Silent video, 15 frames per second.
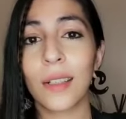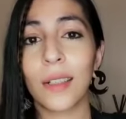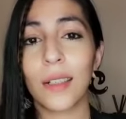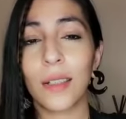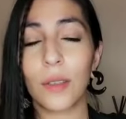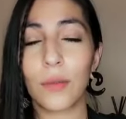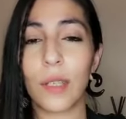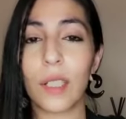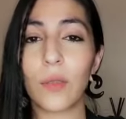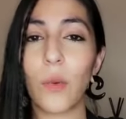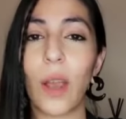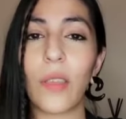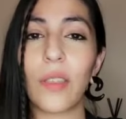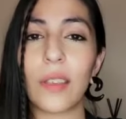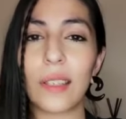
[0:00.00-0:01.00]
The reason
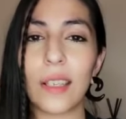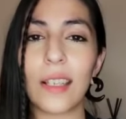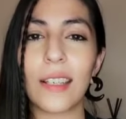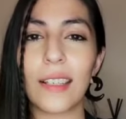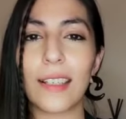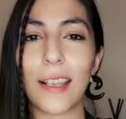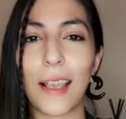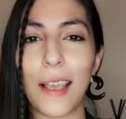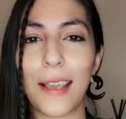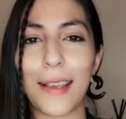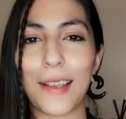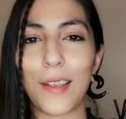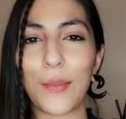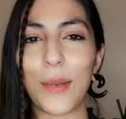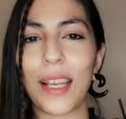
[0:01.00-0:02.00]
why this
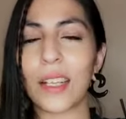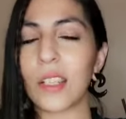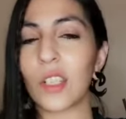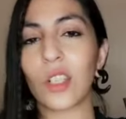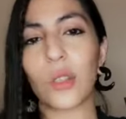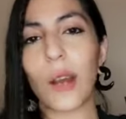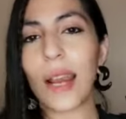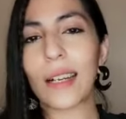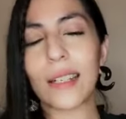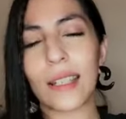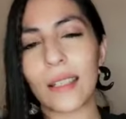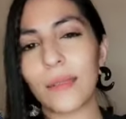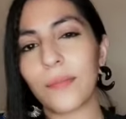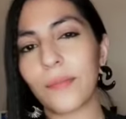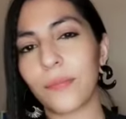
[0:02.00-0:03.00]
is we get
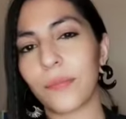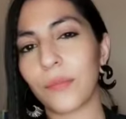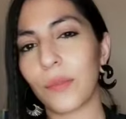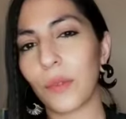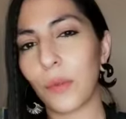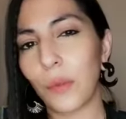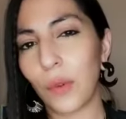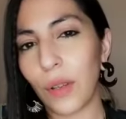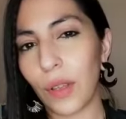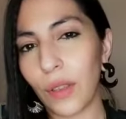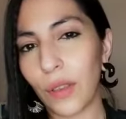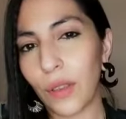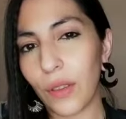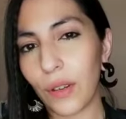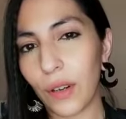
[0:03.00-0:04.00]
distracted with
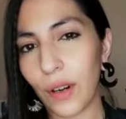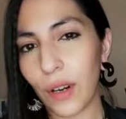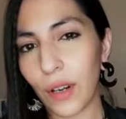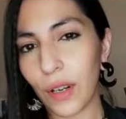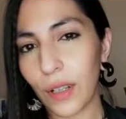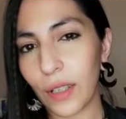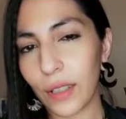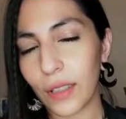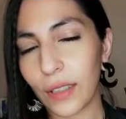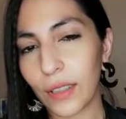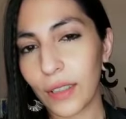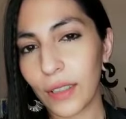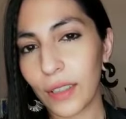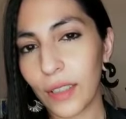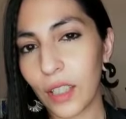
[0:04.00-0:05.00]
our
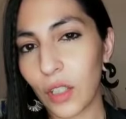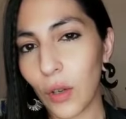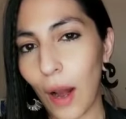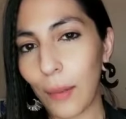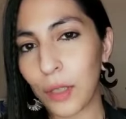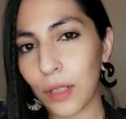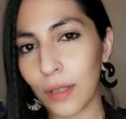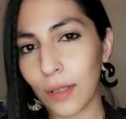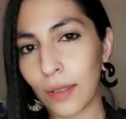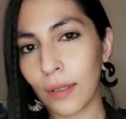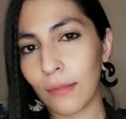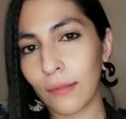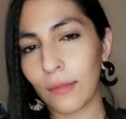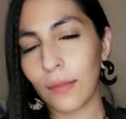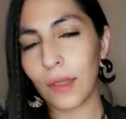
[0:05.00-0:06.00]
contraptions,
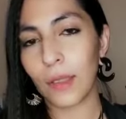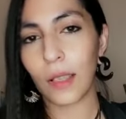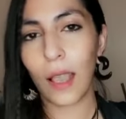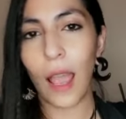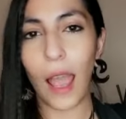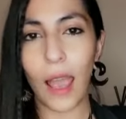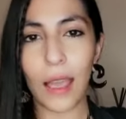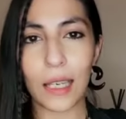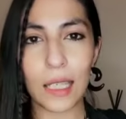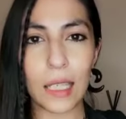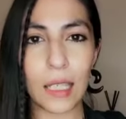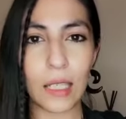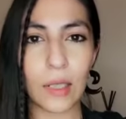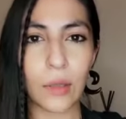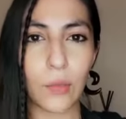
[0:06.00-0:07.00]

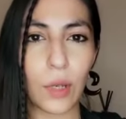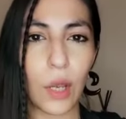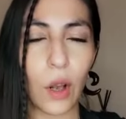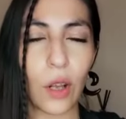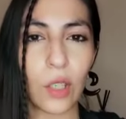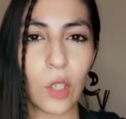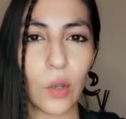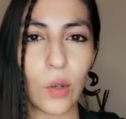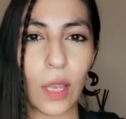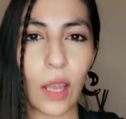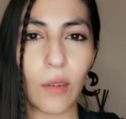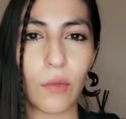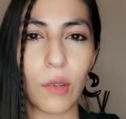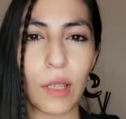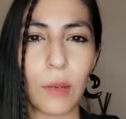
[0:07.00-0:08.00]
and we also get
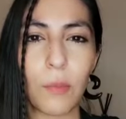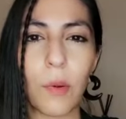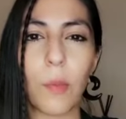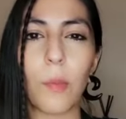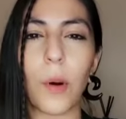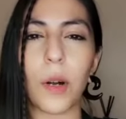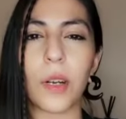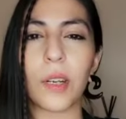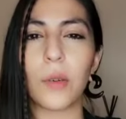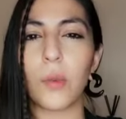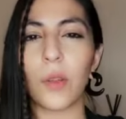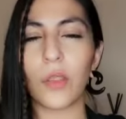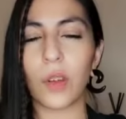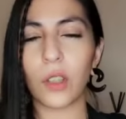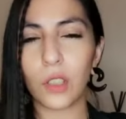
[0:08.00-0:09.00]
really bombarded
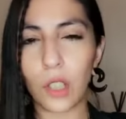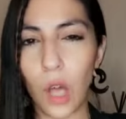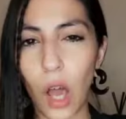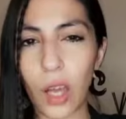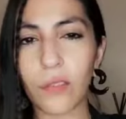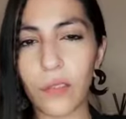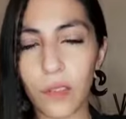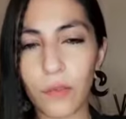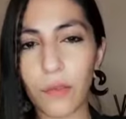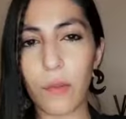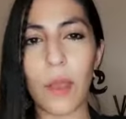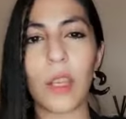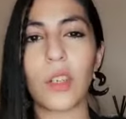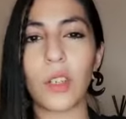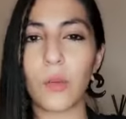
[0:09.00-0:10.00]
with a lot of
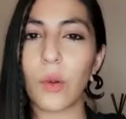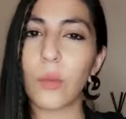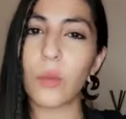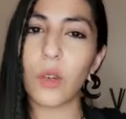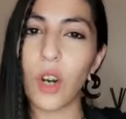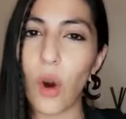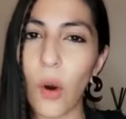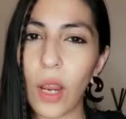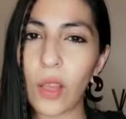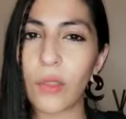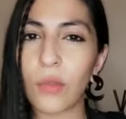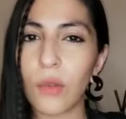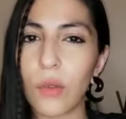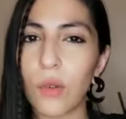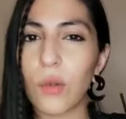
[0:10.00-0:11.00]
information when we're going
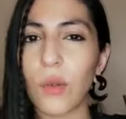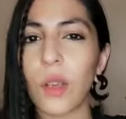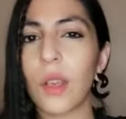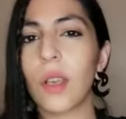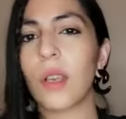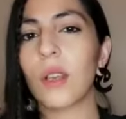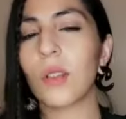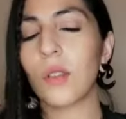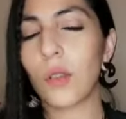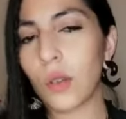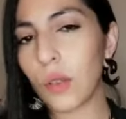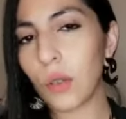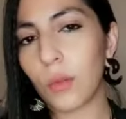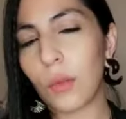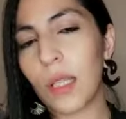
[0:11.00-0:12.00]
through
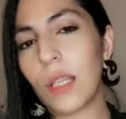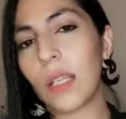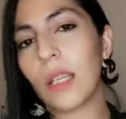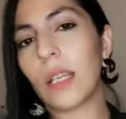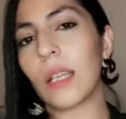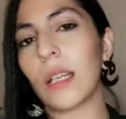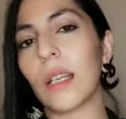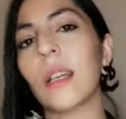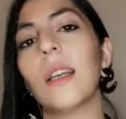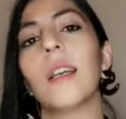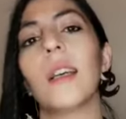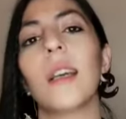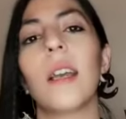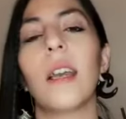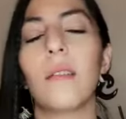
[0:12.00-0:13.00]
social media,
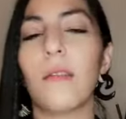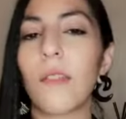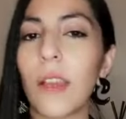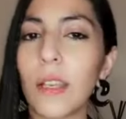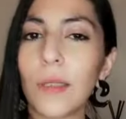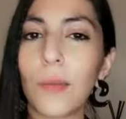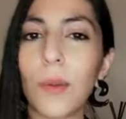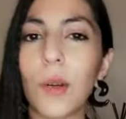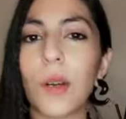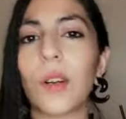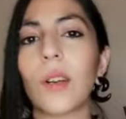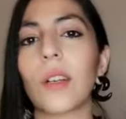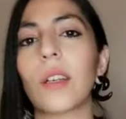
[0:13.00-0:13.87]
Facebook,